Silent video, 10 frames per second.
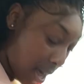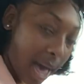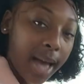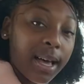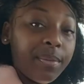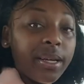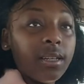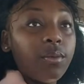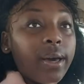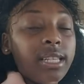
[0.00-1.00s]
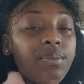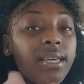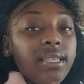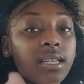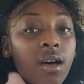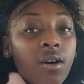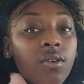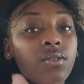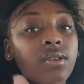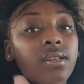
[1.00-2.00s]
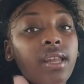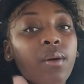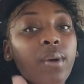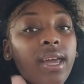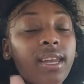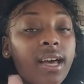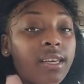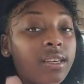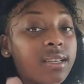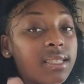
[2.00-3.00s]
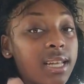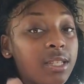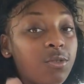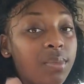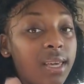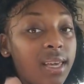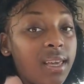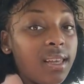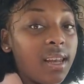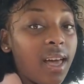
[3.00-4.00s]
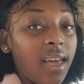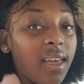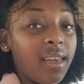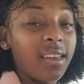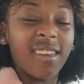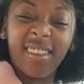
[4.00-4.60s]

I got my little waist beads on. They way down here because they too big, like